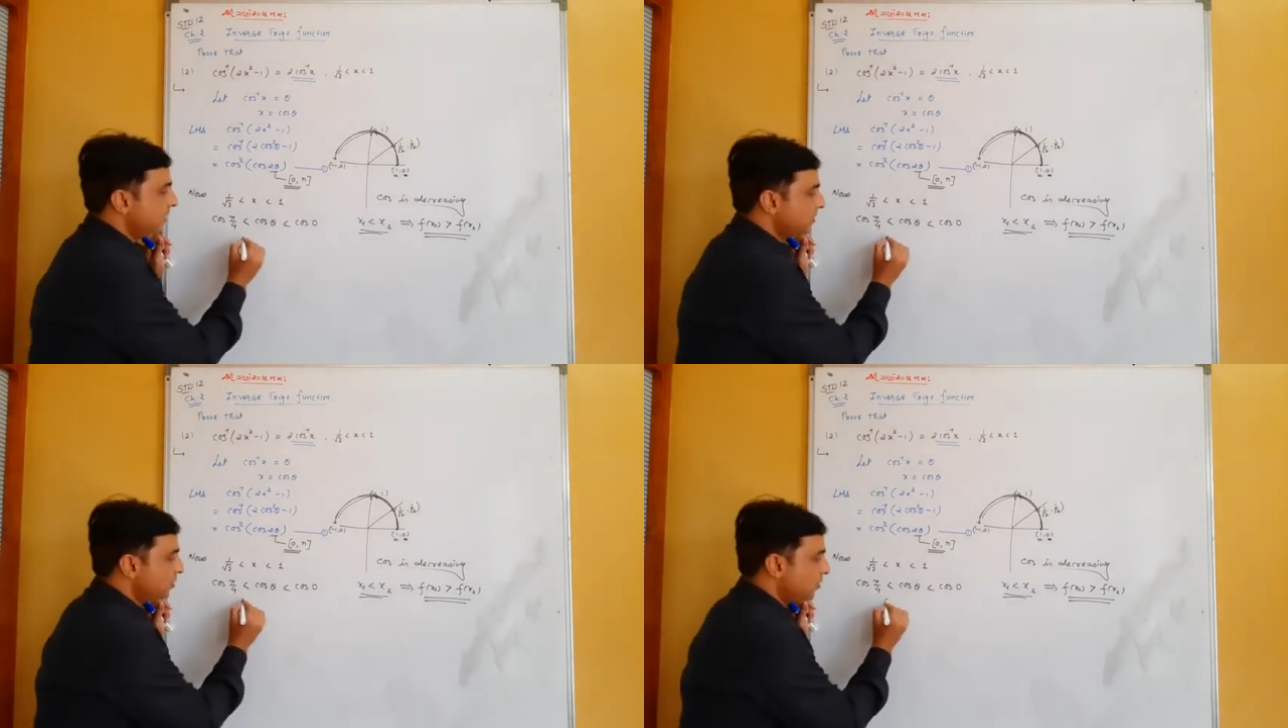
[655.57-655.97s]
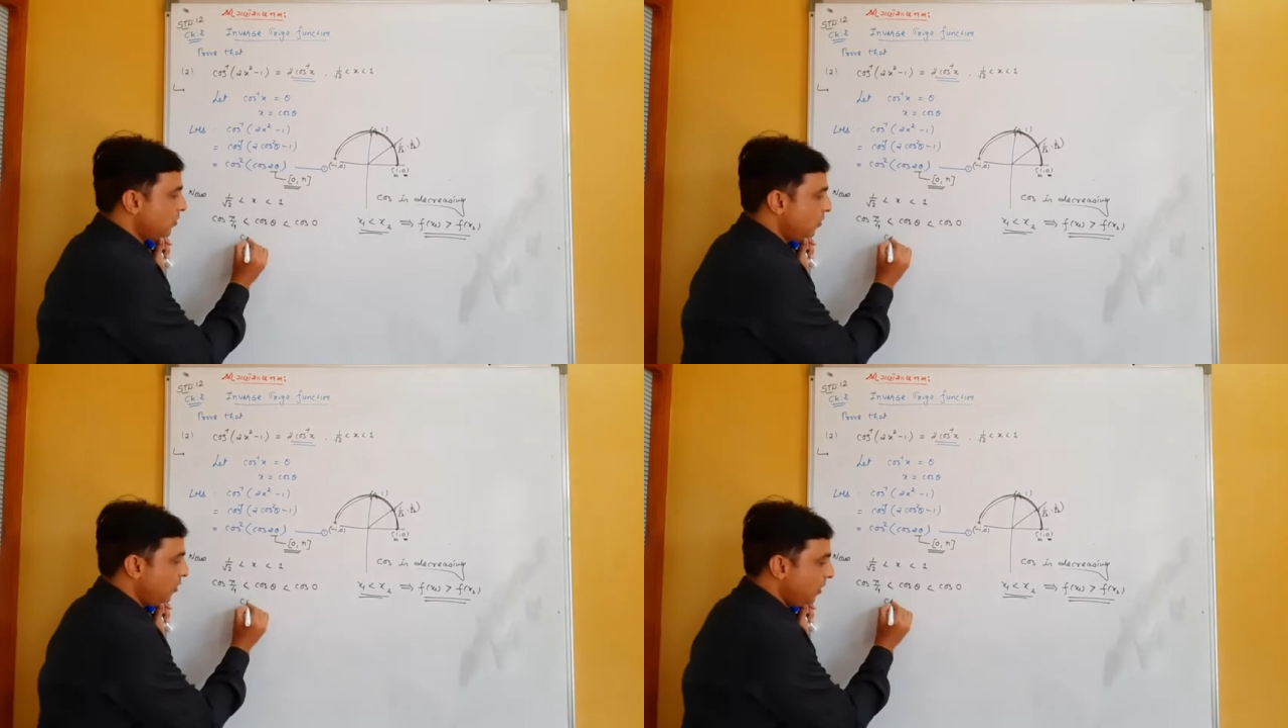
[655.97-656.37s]
So
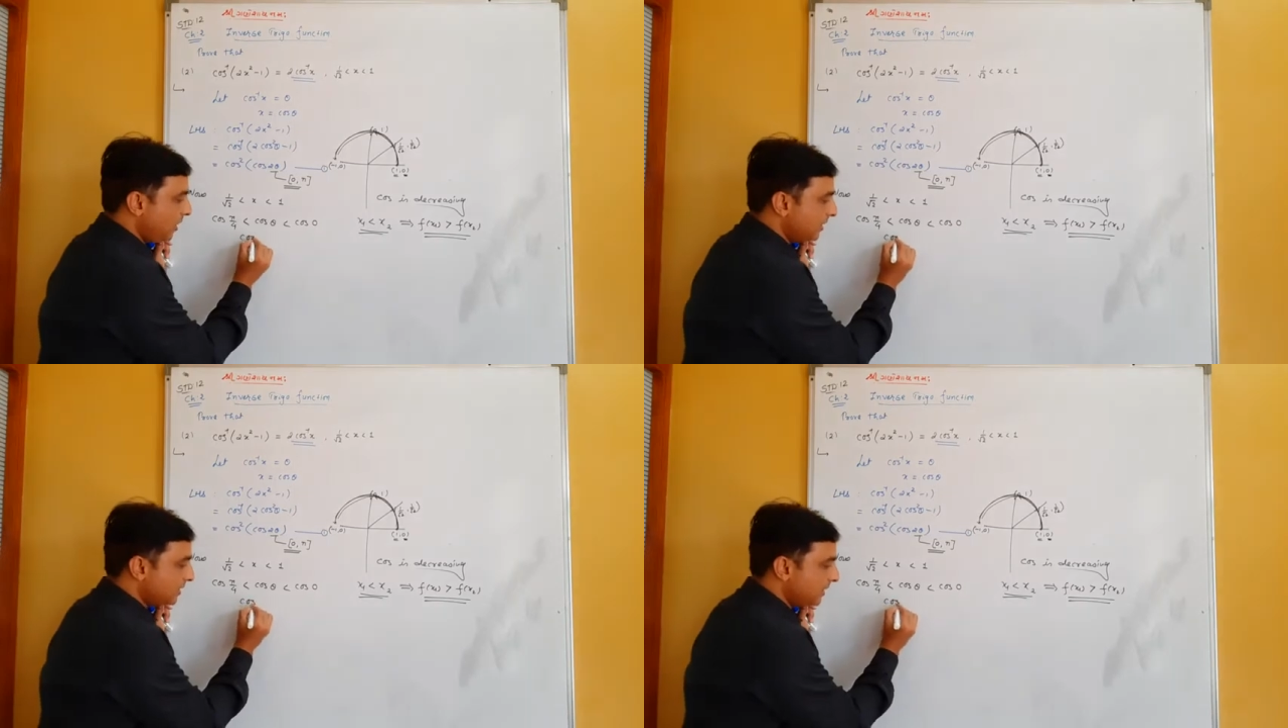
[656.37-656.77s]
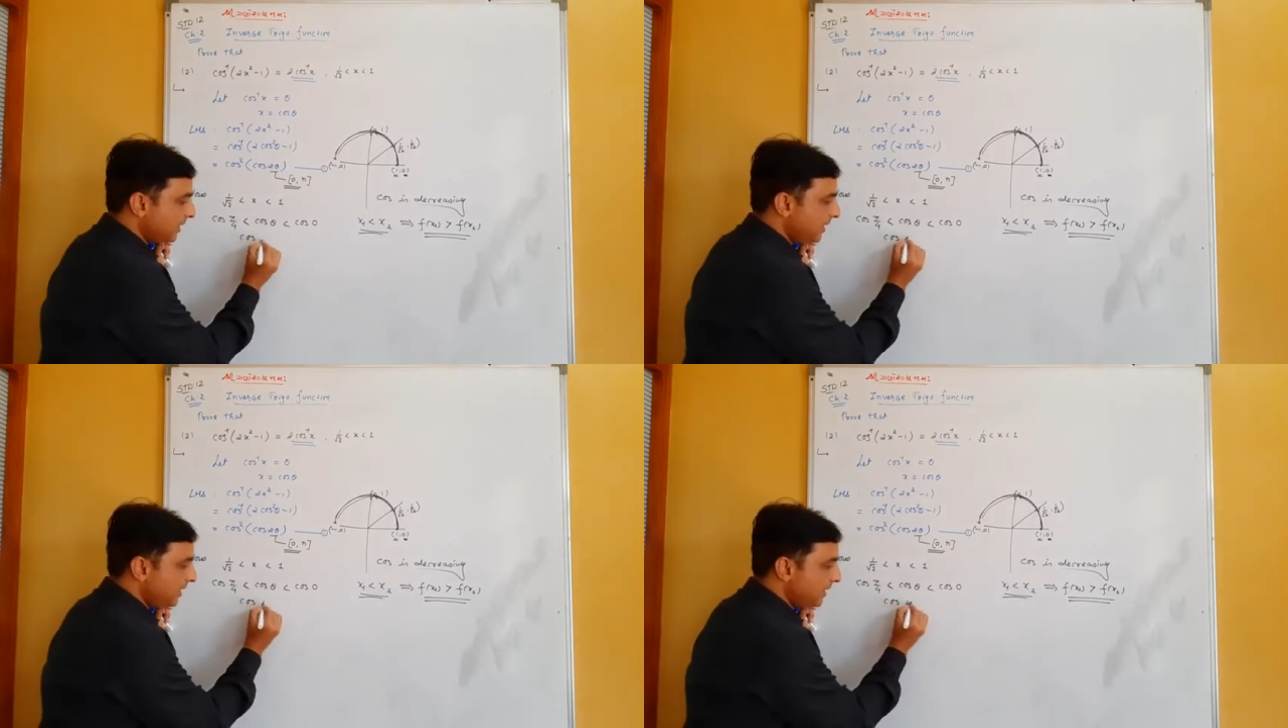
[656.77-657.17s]
cos
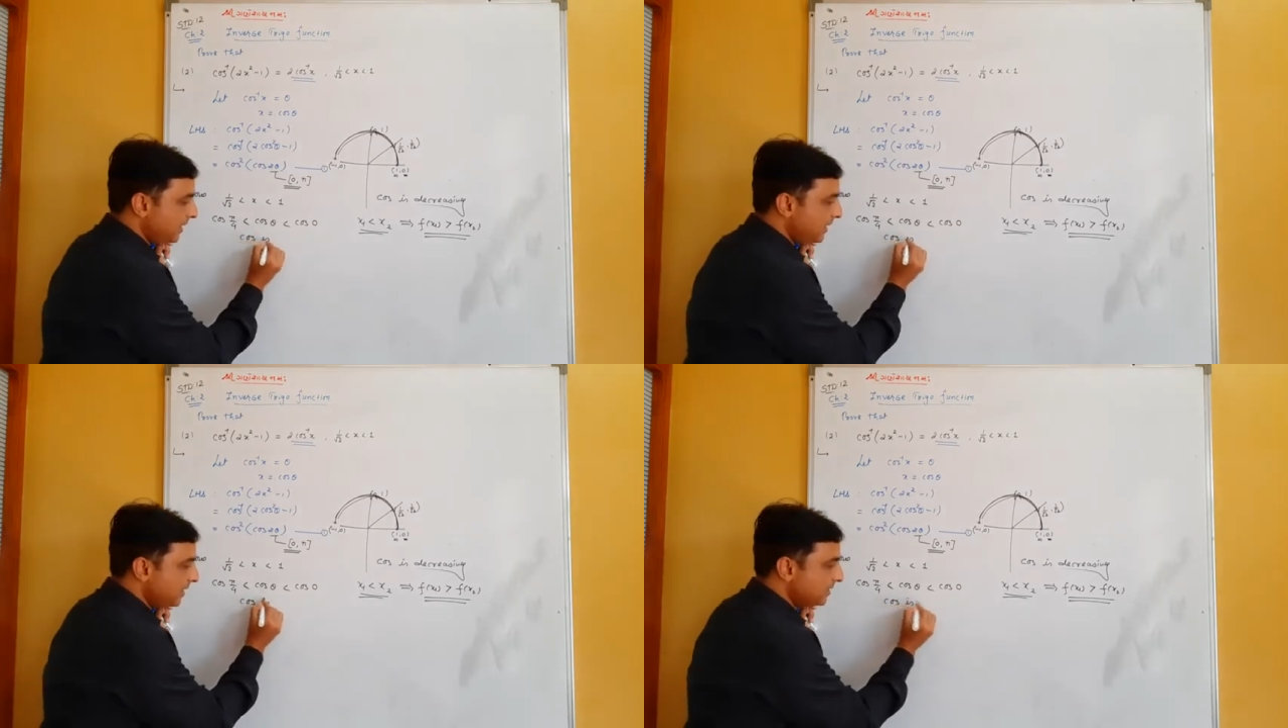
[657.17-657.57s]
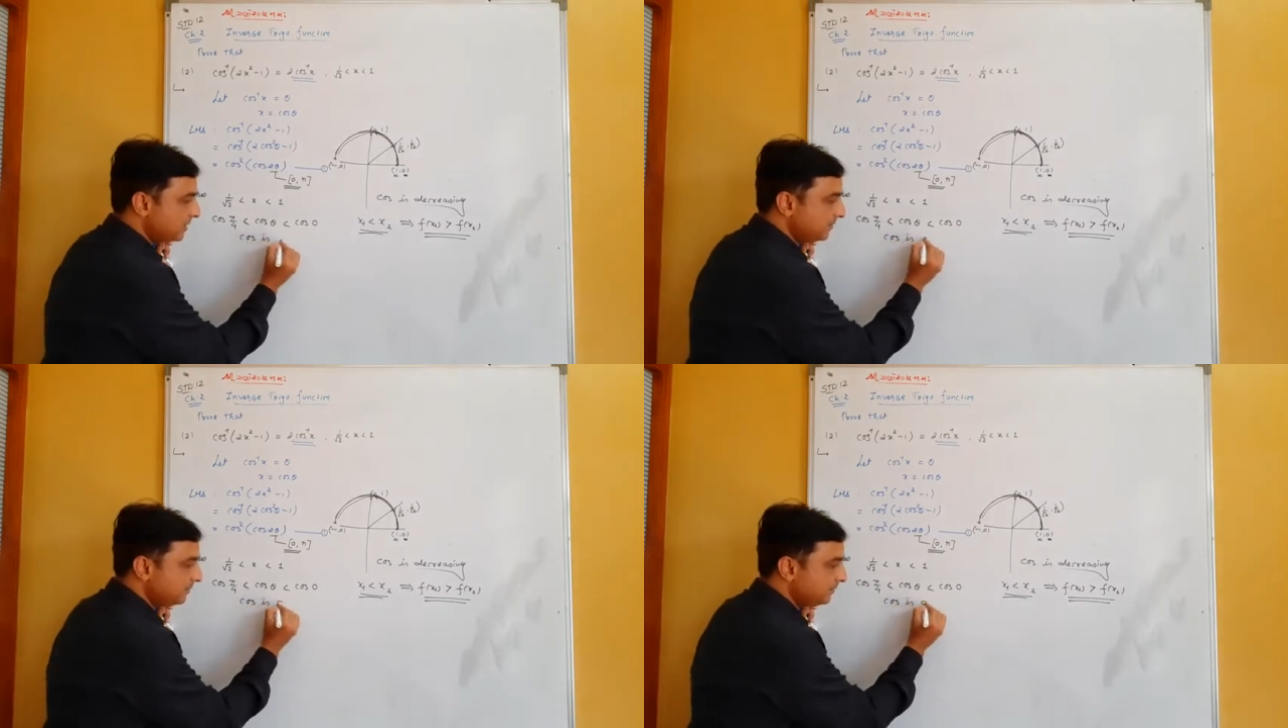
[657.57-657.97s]
is